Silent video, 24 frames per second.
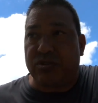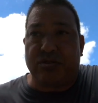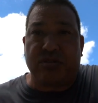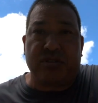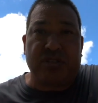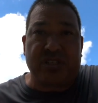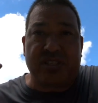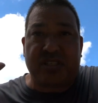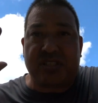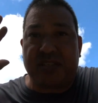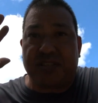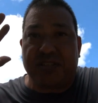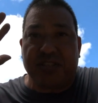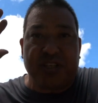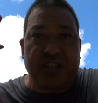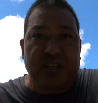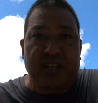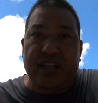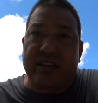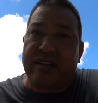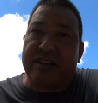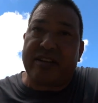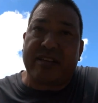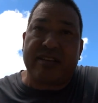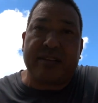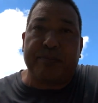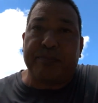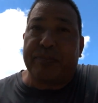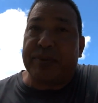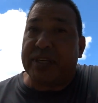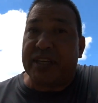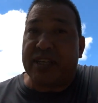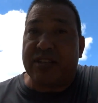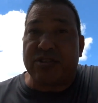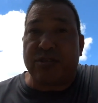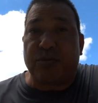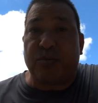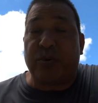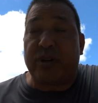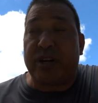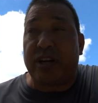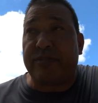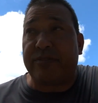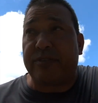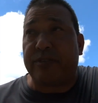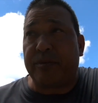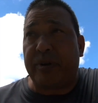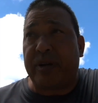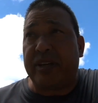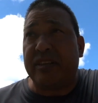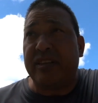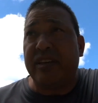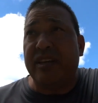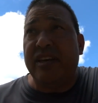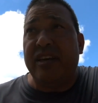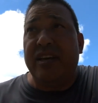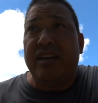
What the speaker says: just chill out at the beach or whatever, right?